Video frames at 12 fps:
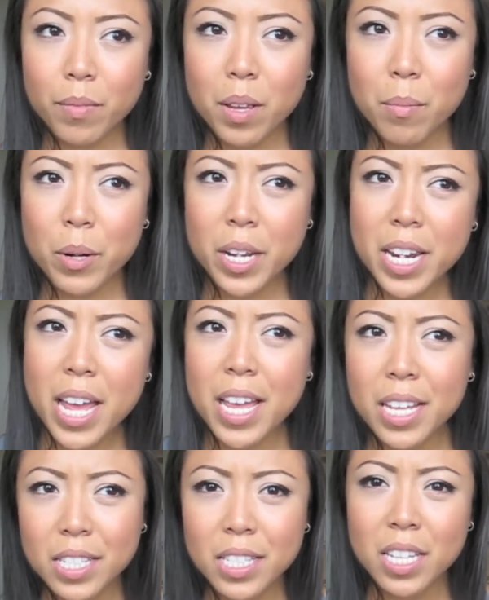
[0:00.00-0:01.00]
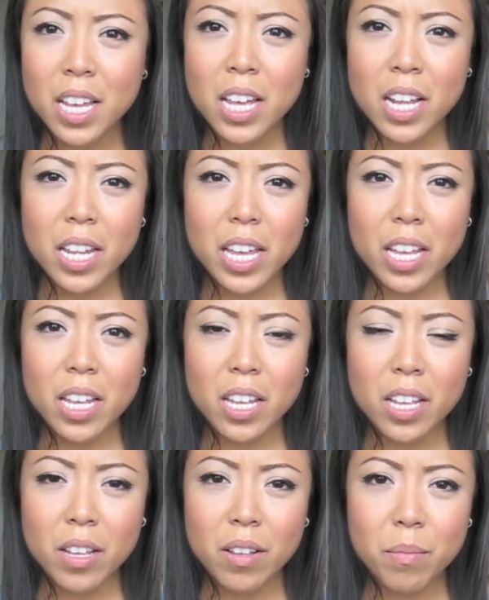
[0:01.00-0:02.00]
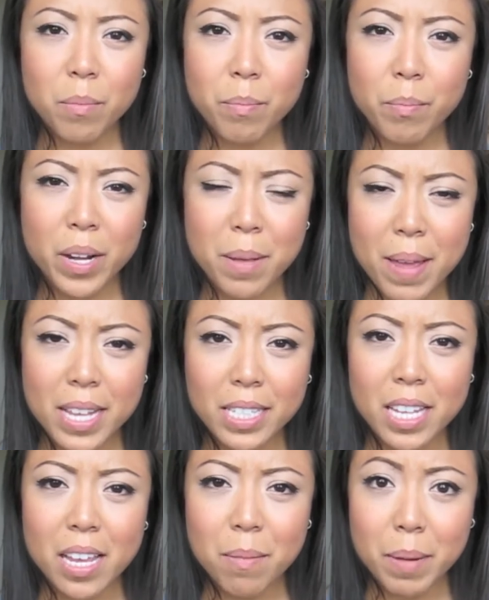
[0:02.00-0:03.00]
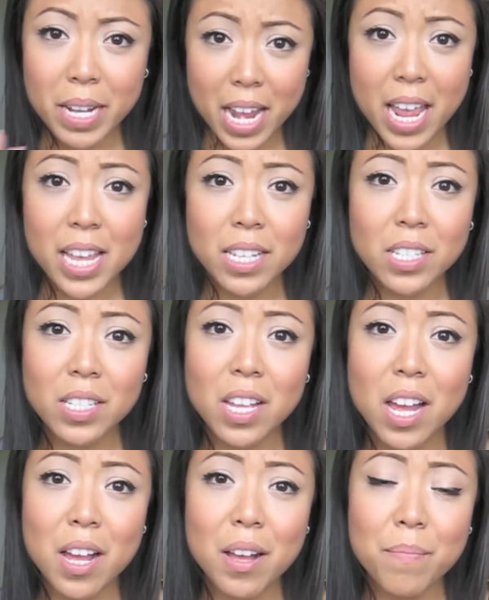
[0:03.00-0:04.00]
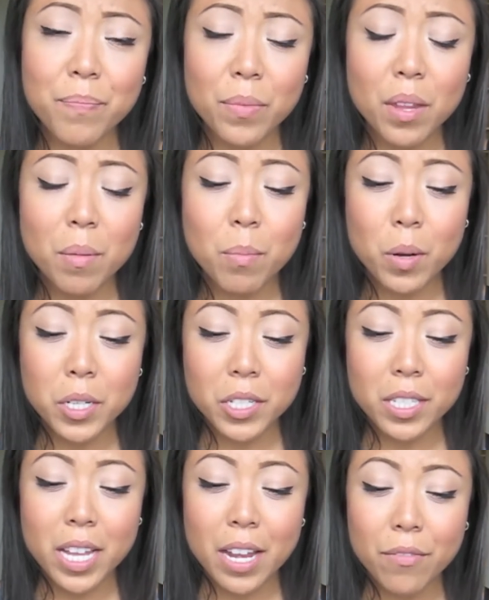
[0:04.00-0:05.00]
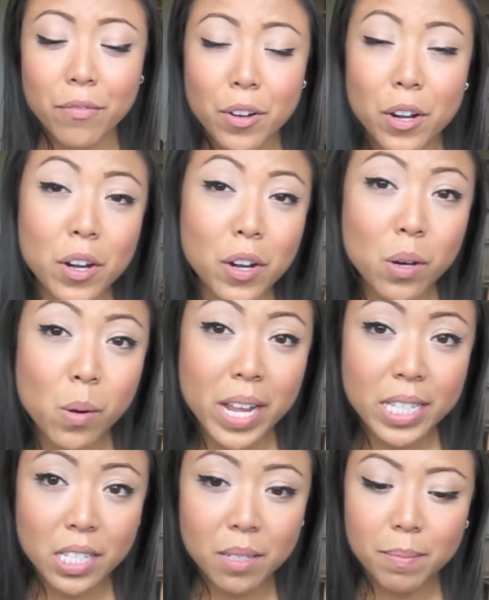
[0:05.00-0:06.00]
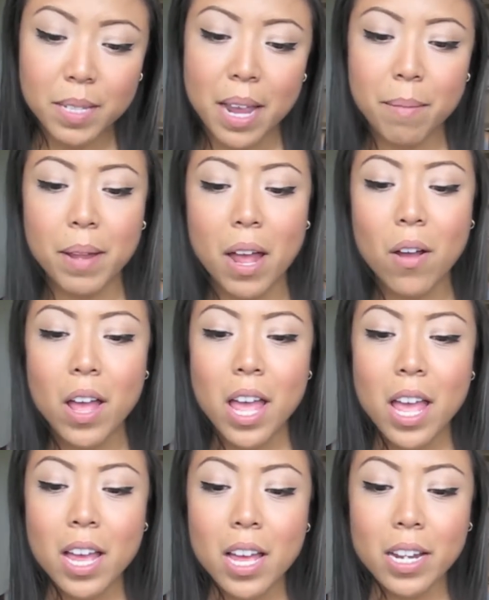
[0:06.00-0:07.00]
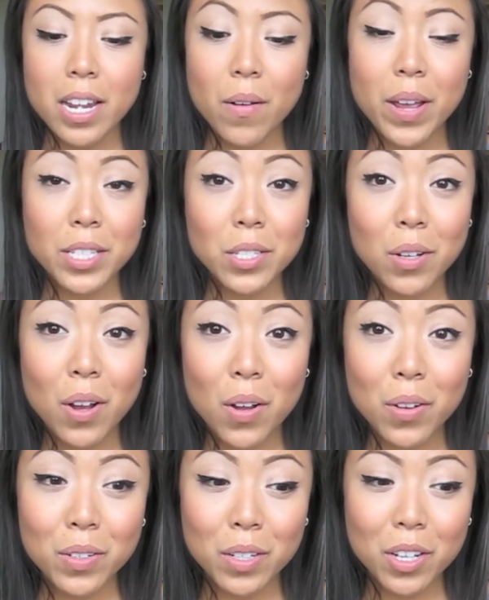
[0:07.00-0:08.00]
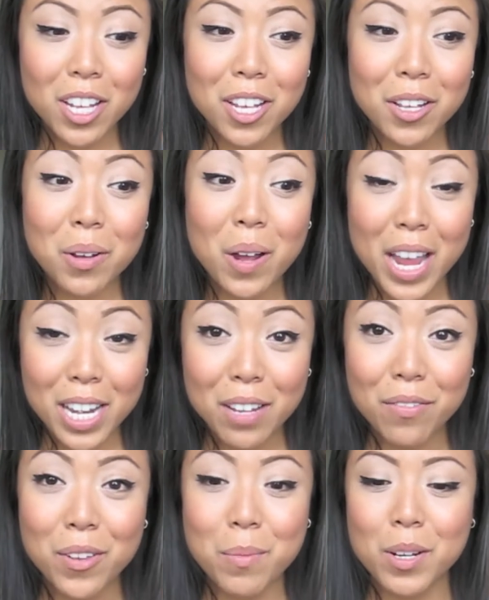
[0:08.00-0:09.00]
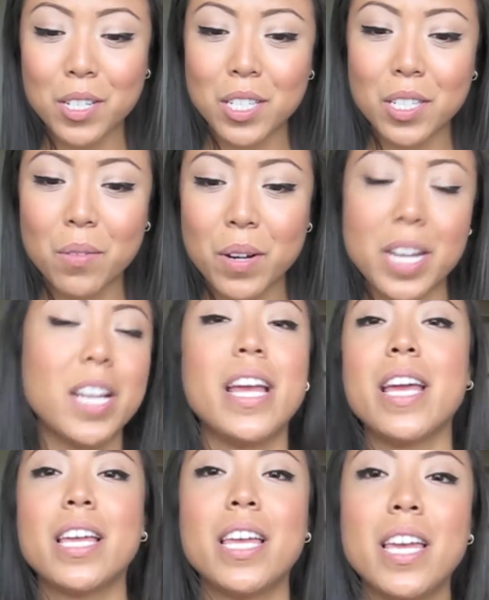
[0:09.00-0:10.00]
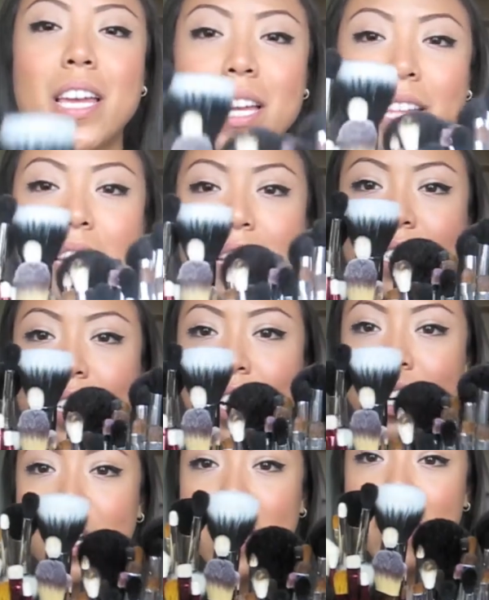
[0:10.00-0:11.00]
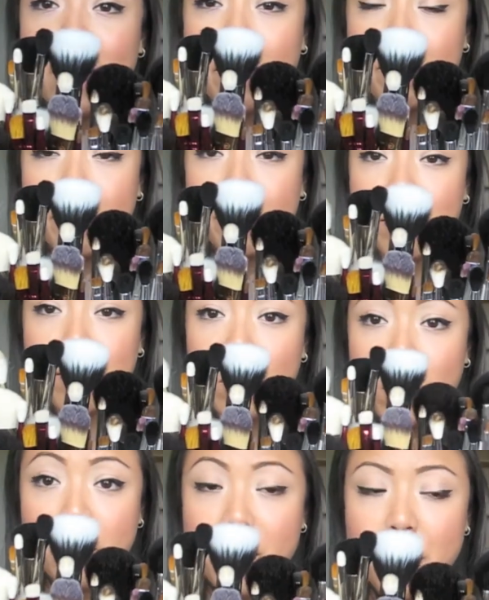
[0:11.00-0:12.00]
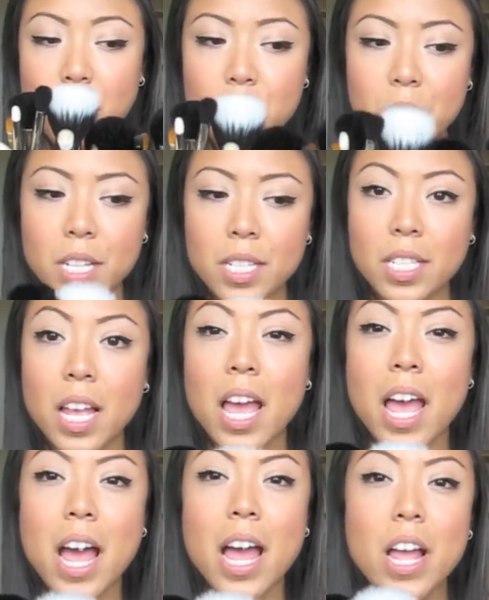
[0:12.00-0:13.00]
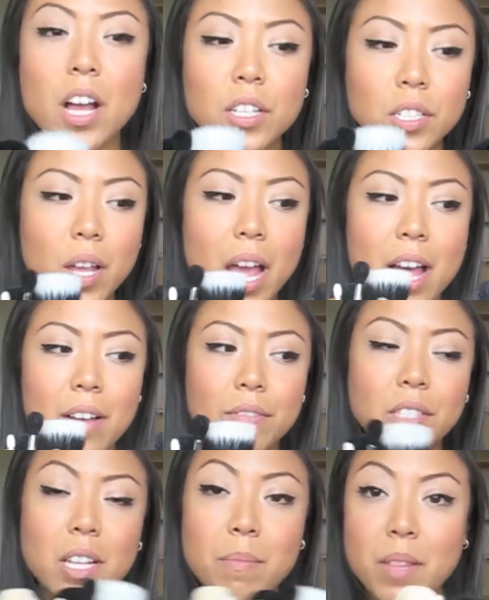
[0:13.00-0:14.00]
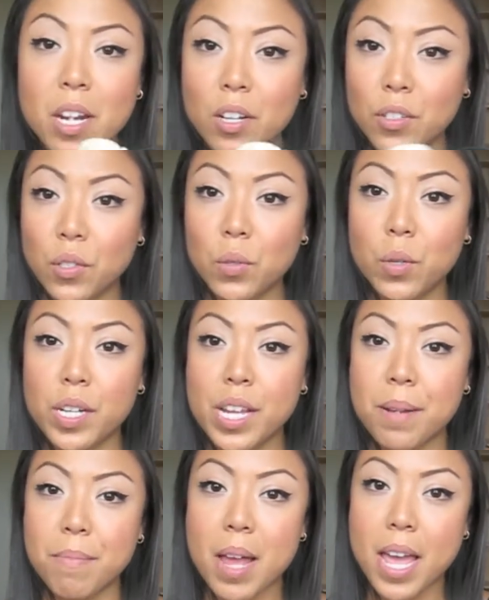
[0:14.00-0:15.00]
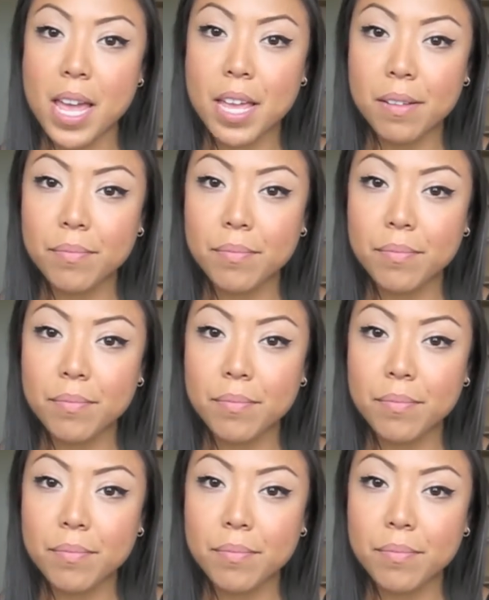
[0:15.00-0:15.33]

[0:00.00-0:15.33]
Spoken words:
pretty nice, pretty basic but nice brush set for quite some time now. Now I do own quite a few brushes already. These are most of my brushes. I also have some that are stored in my